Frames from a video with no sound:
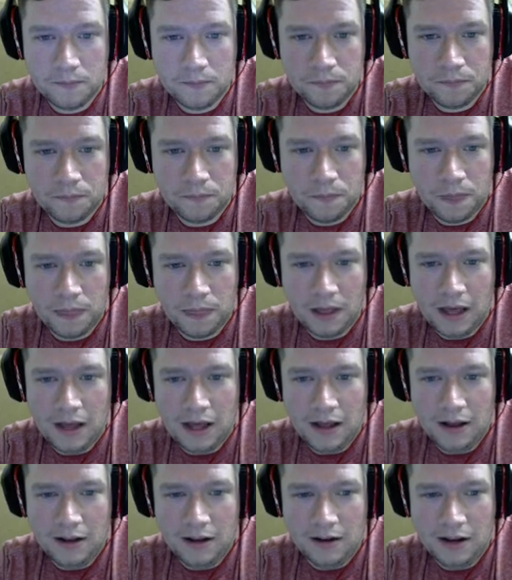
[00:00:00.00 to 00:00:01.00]
So
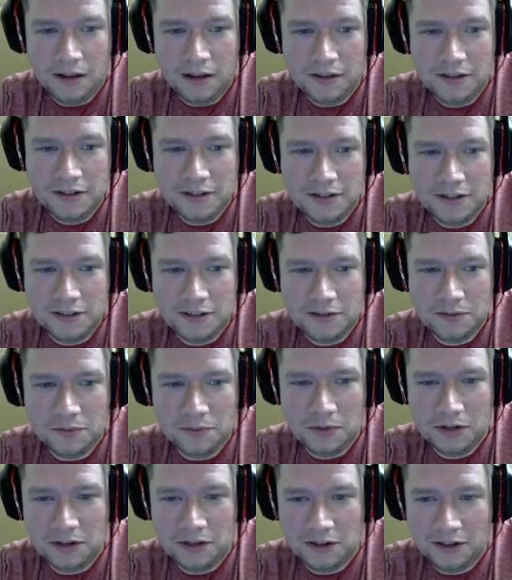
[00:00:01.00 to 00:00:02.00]
now this is
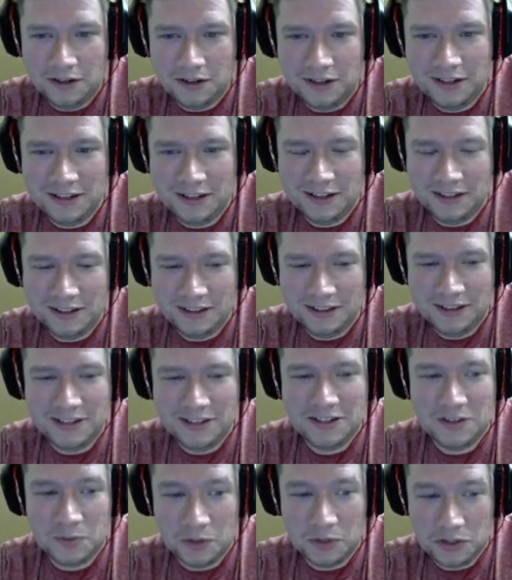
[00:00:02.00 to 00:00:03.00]
where
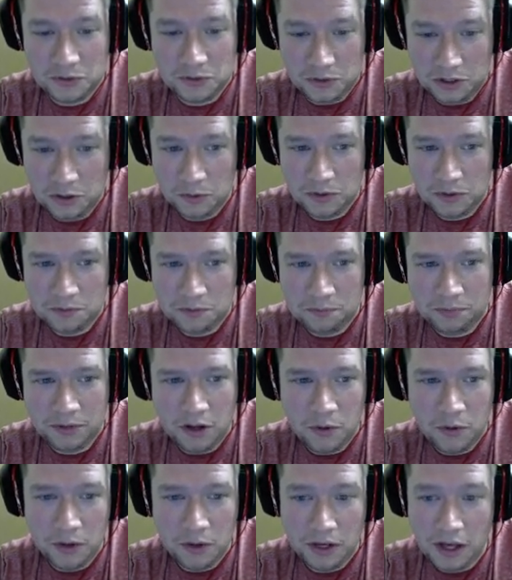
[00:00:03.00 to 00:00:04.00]
Twitter was
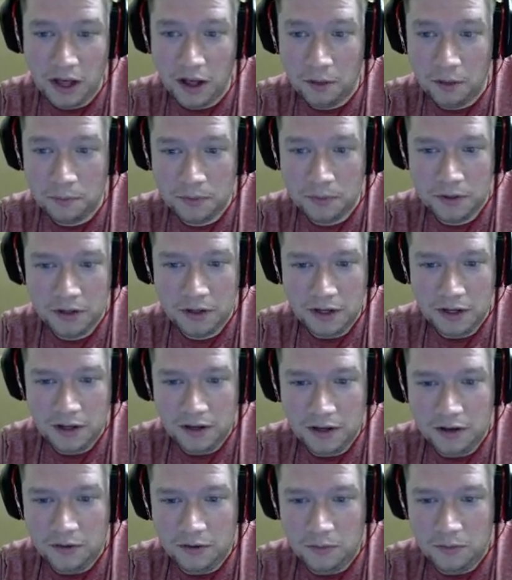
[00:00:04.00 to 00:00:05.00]
blowing up
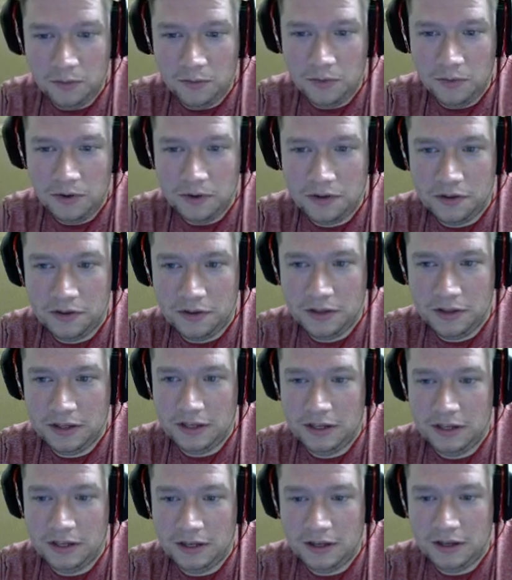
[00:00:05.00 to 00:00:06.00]
with
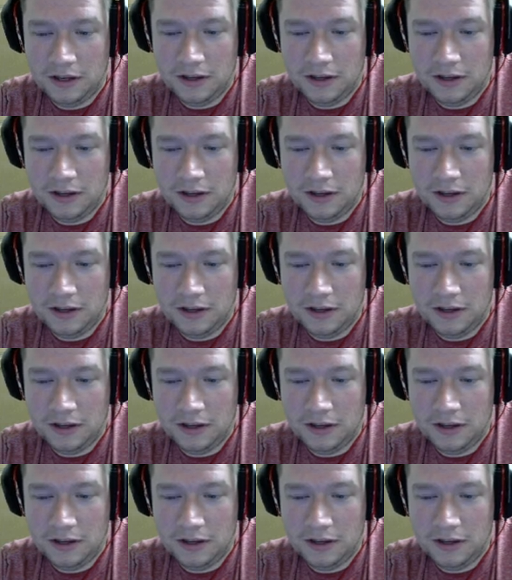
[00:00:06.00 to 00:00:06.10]
the